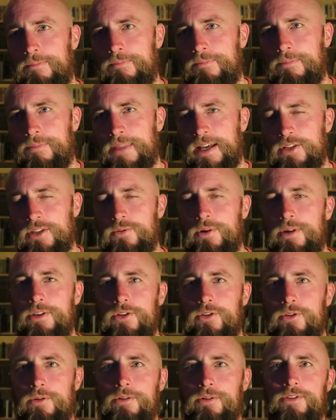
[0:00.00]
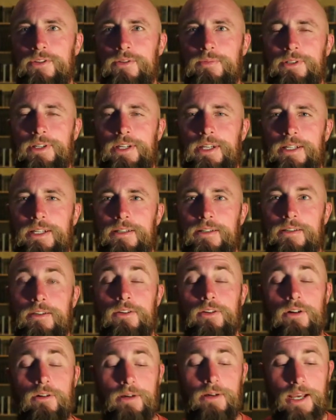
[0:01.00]
That's why the soil is depleted. You
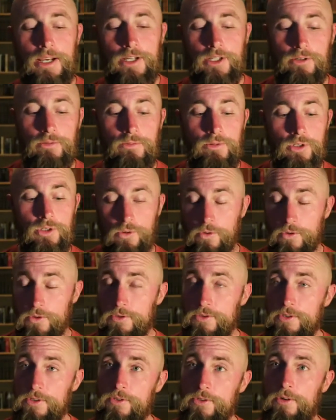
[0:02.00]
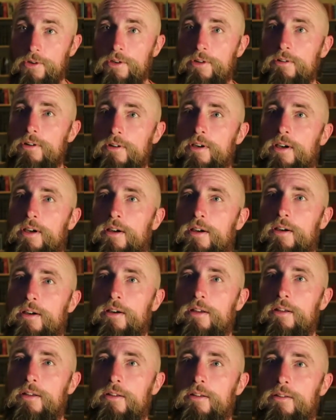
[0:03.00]
know what actually restores the soil?
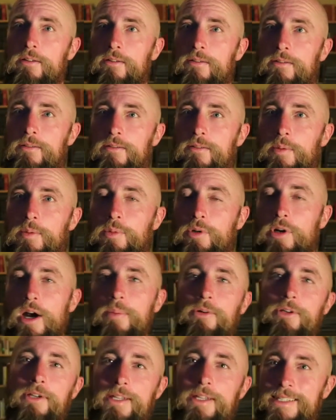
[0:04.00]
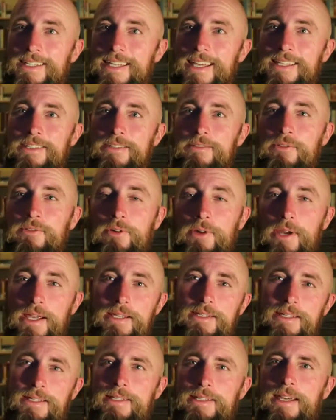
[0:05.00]
Proper intensive
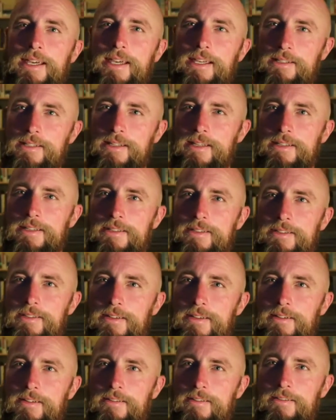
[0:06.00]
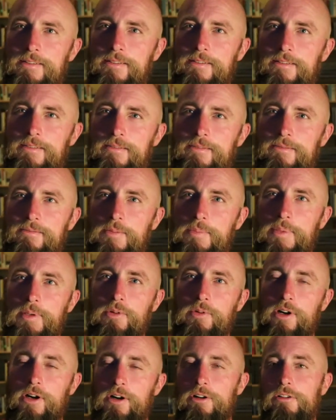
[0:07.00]
grazing techniques, what
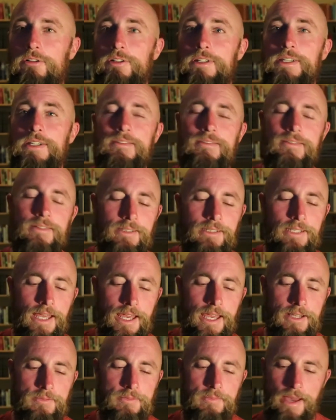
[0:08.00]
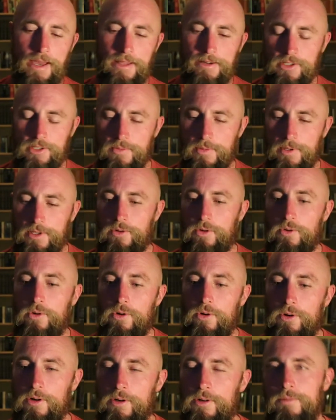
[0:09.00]
people call holistic land management,
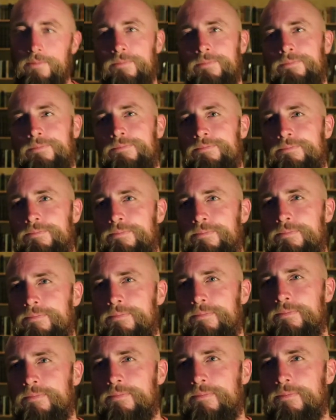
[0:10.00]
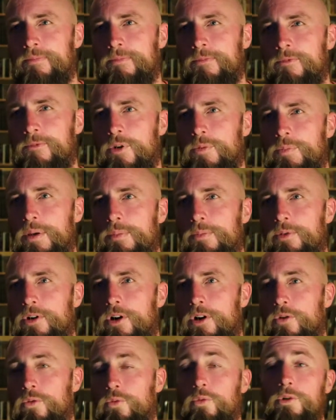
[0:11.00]
or what people
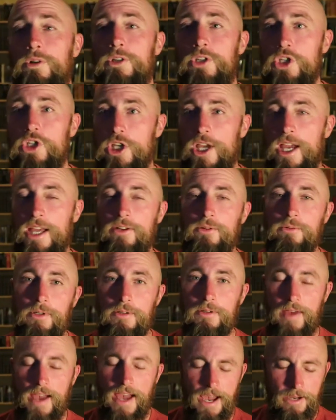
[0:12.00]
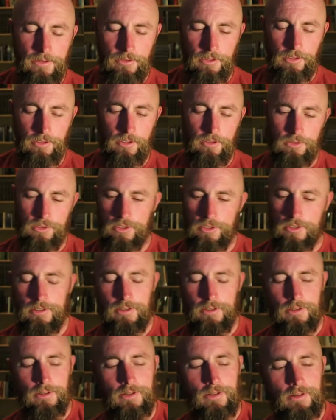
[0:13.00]
call regenerative agriculture,
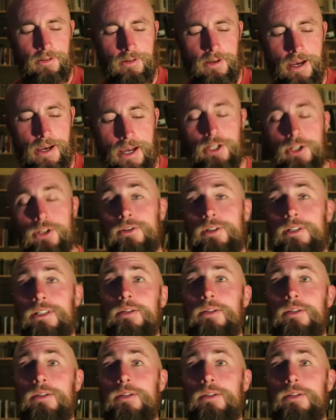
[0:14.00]
actually